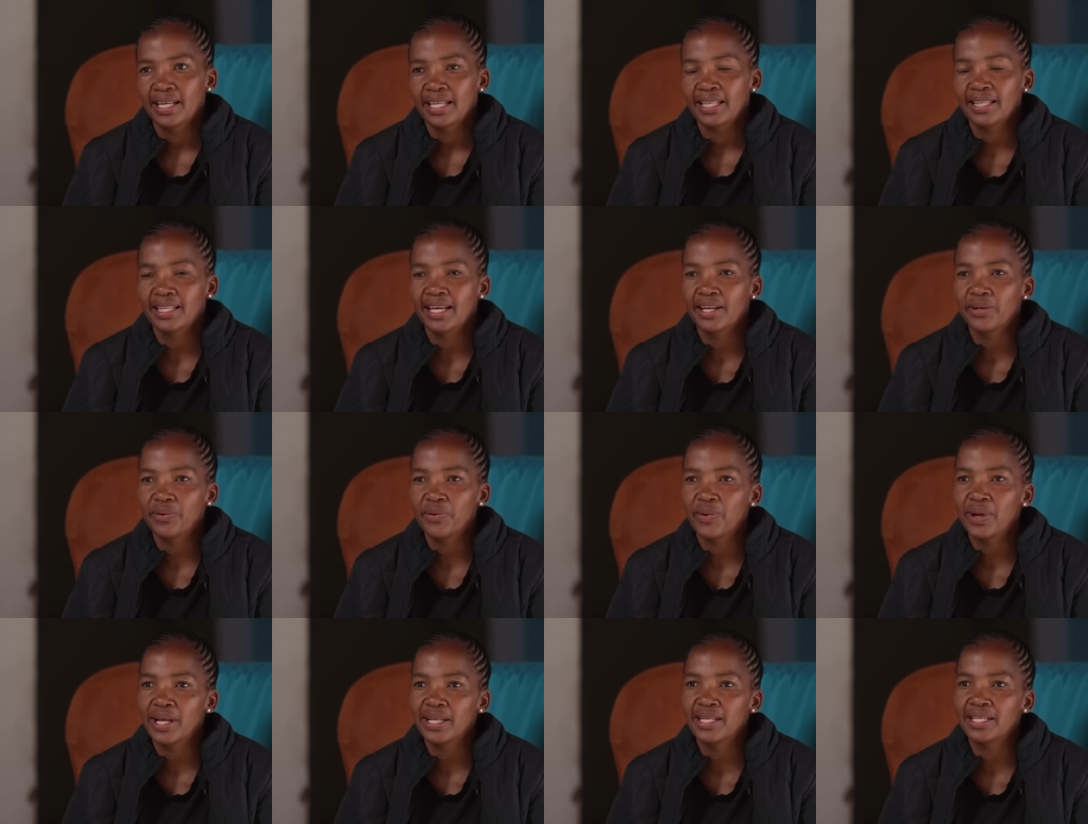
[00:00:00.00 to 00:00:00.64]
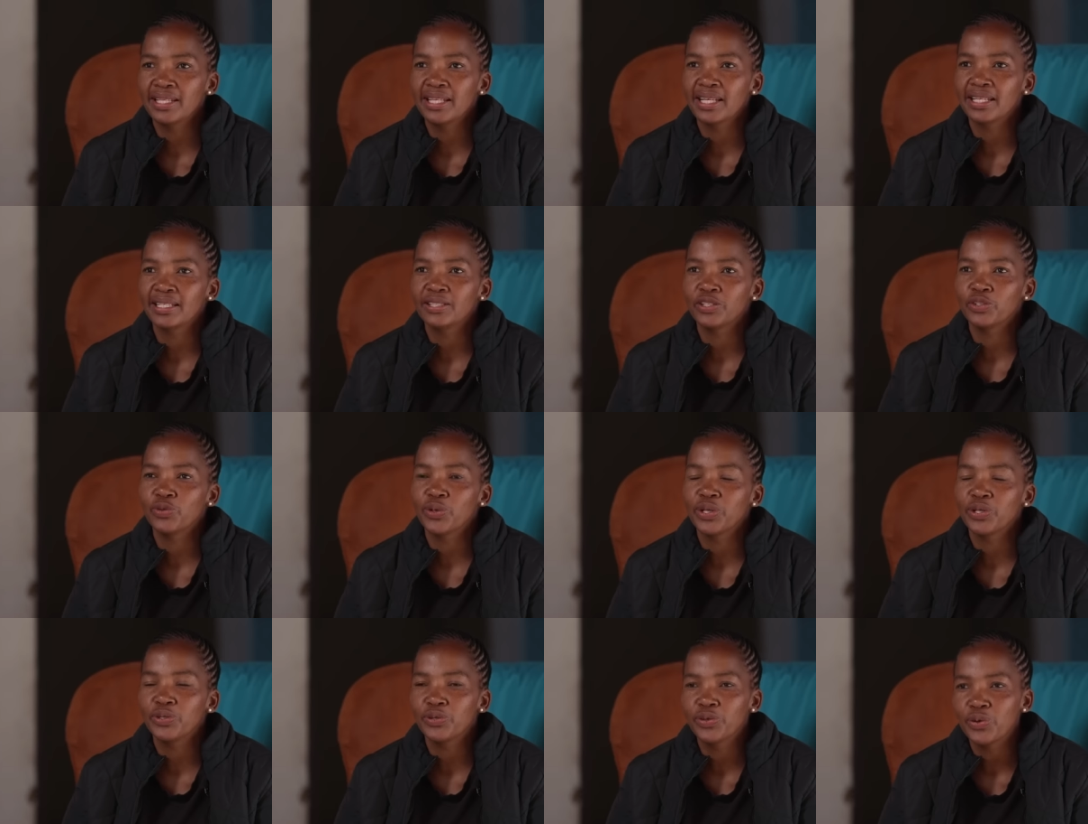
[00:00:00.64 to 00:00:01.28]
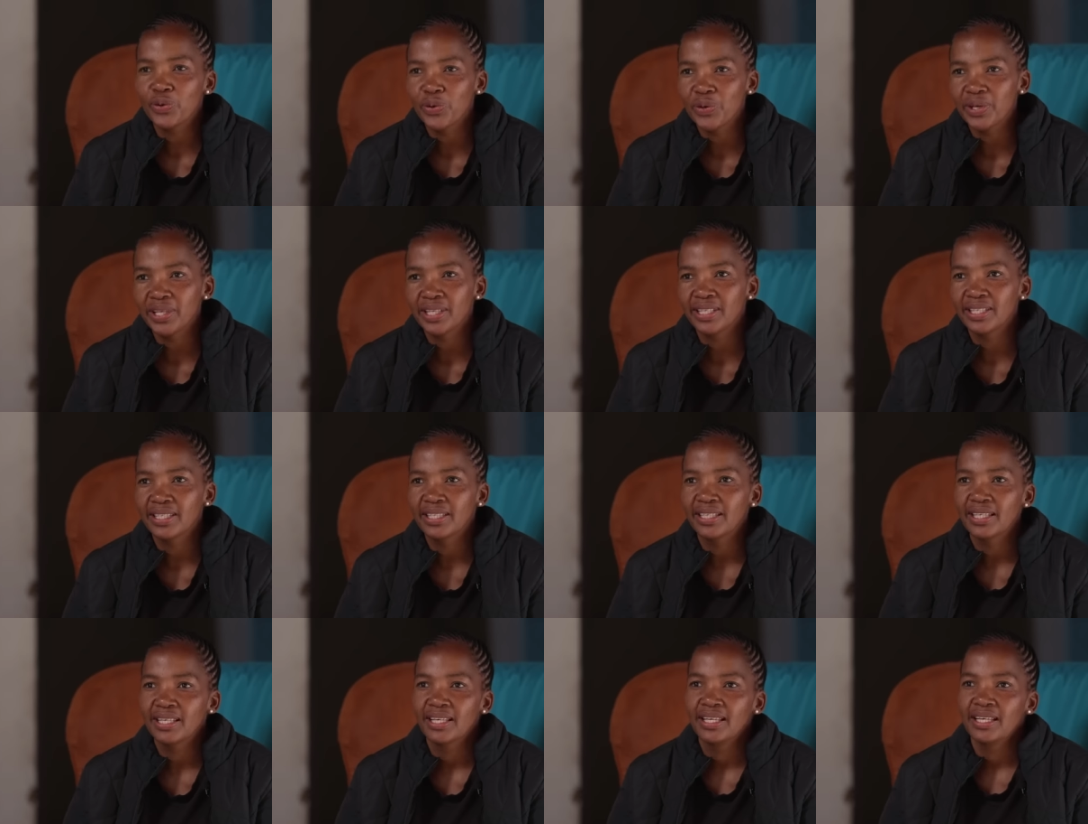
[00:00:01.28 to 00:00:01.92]
that went and toy toy
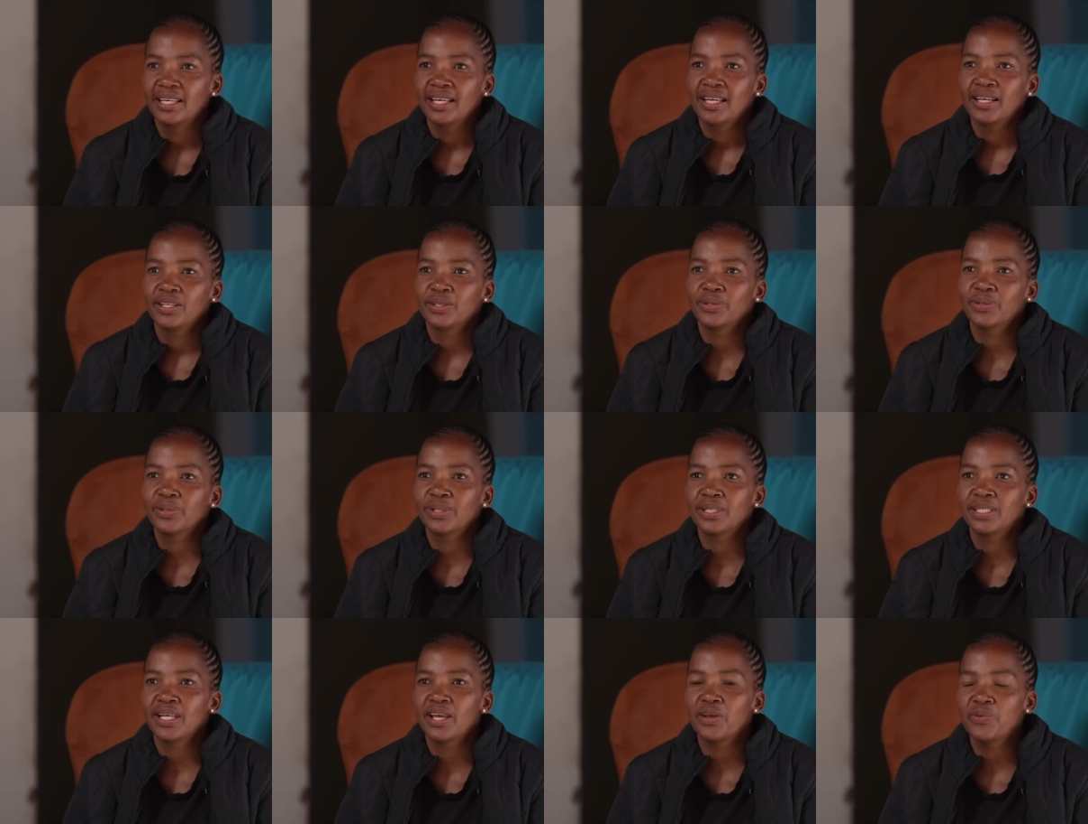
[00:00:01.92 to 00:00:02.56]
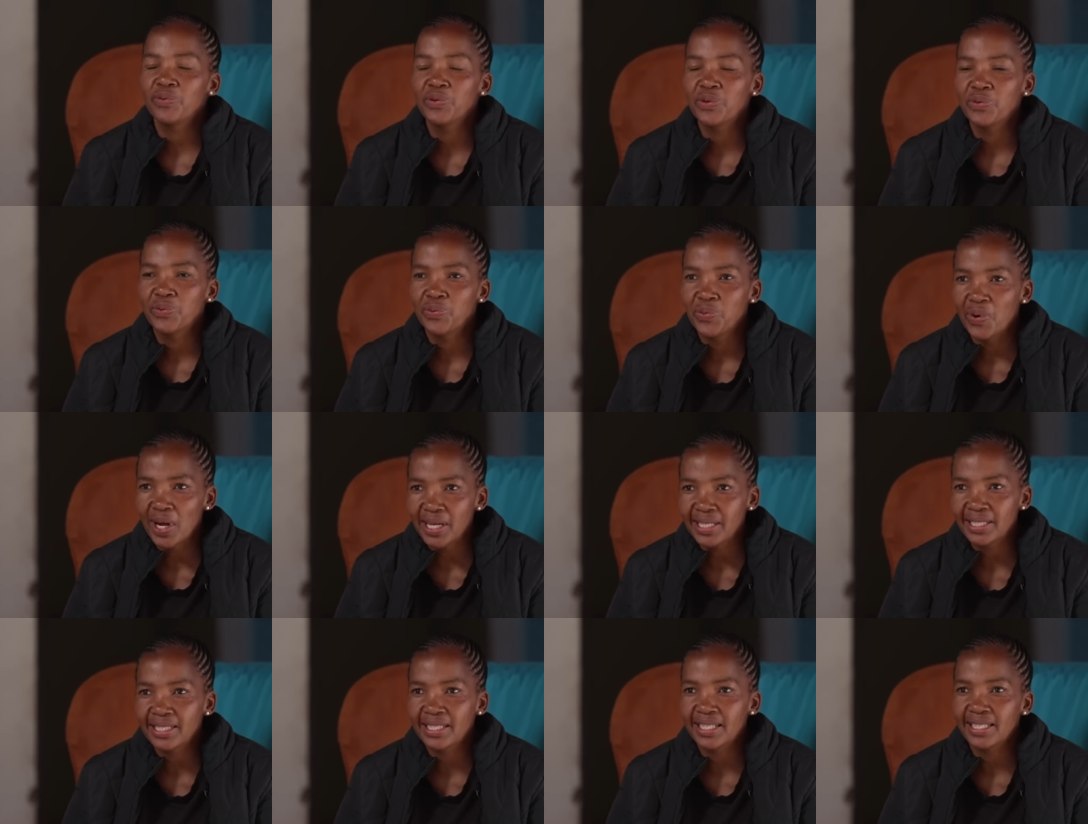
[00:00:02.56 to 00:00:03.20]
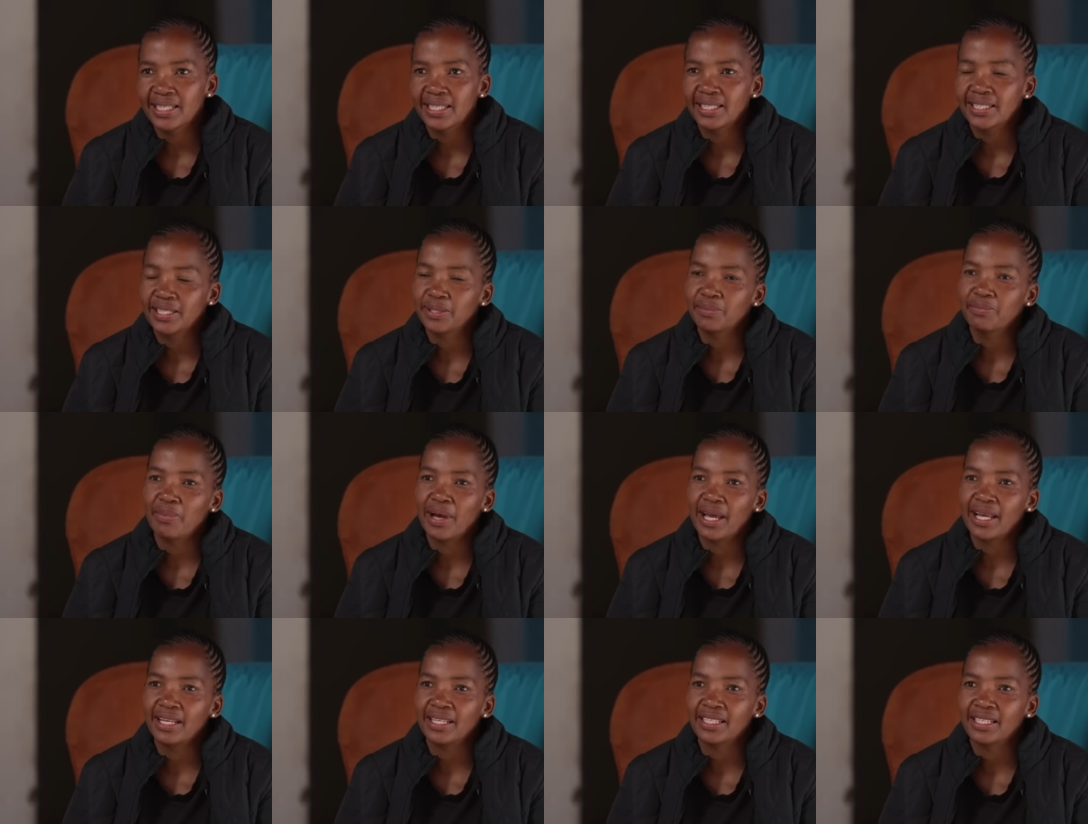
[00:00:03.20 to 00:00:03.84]
to say we want this
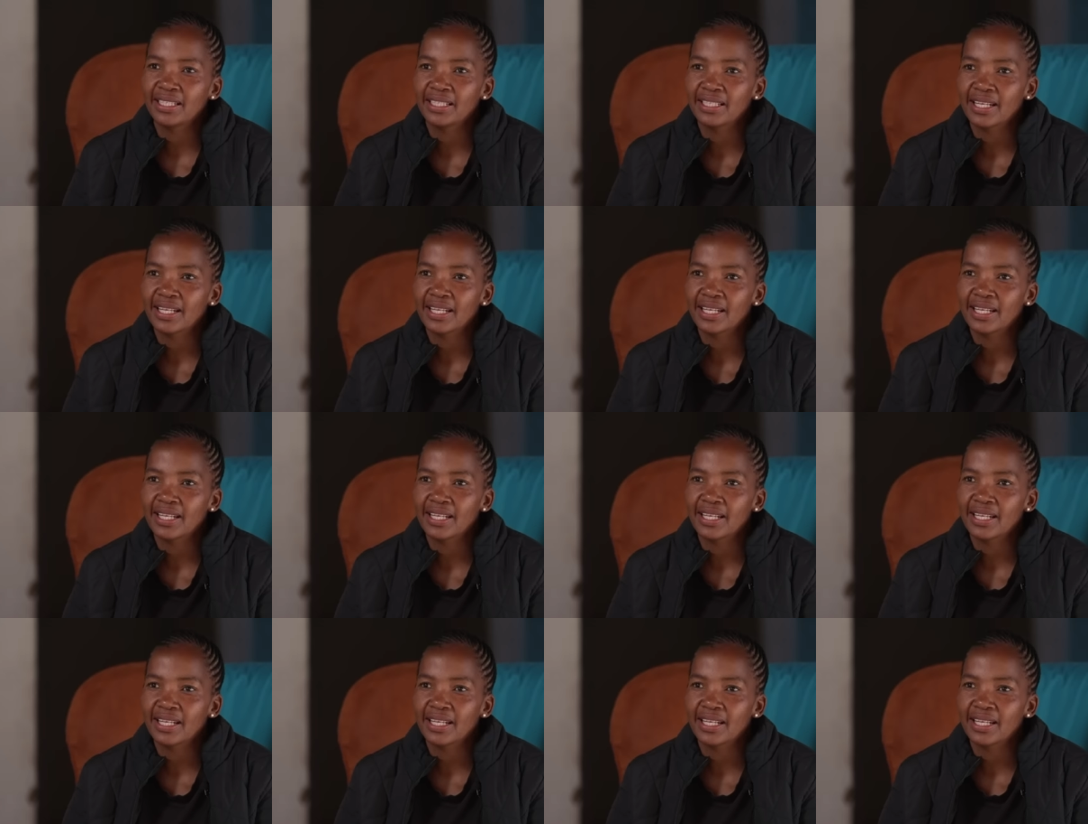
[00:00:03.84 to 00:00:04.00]
mining